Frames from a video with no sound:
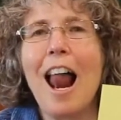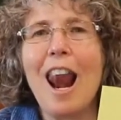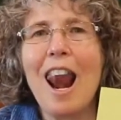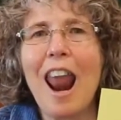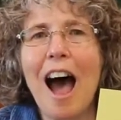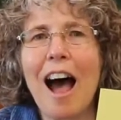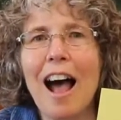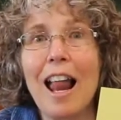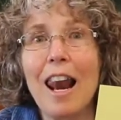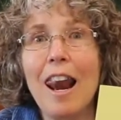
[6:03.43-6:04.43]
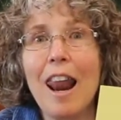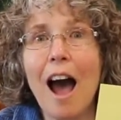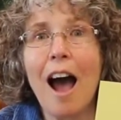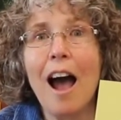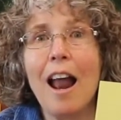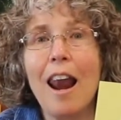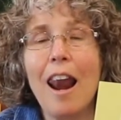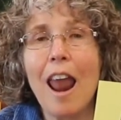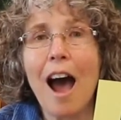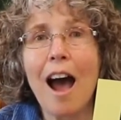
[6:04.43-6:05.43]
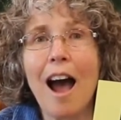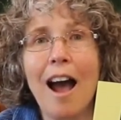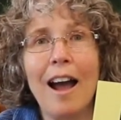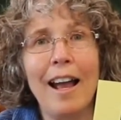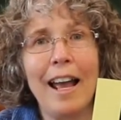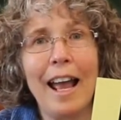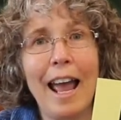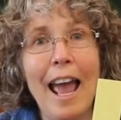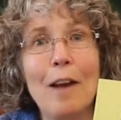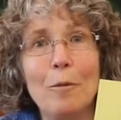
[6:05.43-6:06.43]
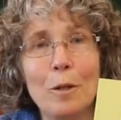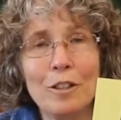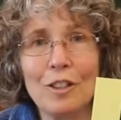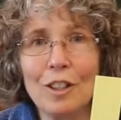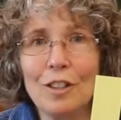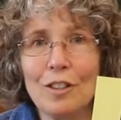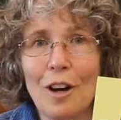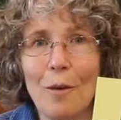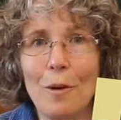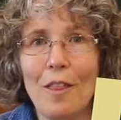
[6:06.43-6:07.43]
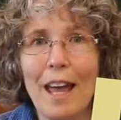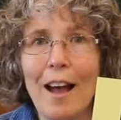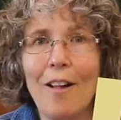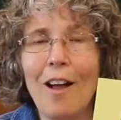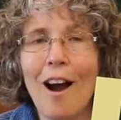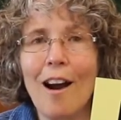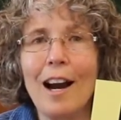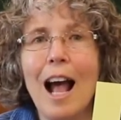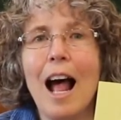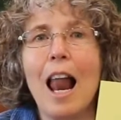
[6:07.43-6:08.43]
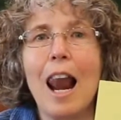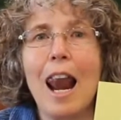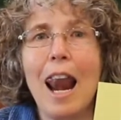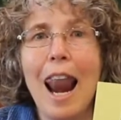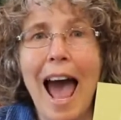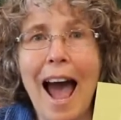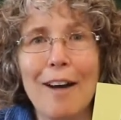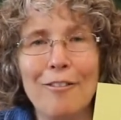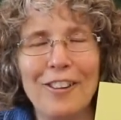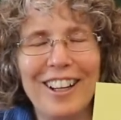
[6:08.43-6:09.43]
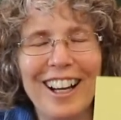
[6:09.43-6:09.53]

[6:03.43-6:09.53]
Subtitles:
La, la, la. And words that start with L are laugh